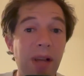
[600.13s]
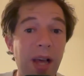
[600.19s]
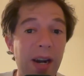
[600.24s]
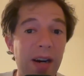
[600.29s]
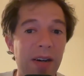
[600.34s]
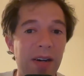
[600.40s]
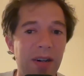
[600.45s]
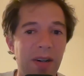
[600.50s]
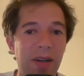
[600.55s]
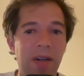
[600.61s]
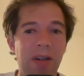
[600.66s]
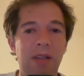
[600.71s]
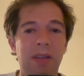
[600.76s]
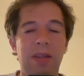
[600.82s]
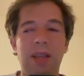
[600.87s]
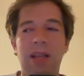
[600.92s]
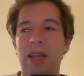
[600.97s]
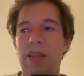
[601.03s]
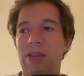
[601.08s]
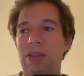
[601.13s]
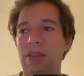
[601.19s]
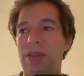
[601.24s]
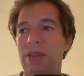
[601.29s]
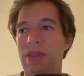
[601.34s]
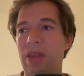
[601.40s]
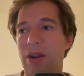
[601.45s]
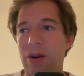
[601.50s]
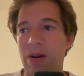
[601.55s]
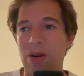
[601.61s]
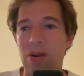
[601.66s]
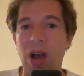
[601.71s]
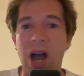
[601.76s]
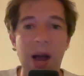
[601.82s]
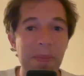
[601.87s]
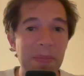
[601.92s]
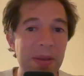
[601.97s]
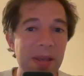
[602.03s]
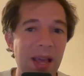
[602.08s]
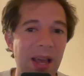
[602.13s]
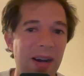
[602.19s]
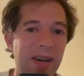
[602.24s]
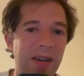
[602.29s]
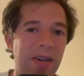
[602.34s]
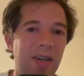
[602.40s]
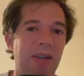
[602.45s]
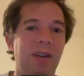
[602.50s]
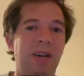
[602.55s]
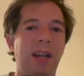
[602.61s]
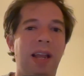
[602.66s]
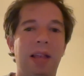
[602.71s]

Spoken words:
editor and their copy editor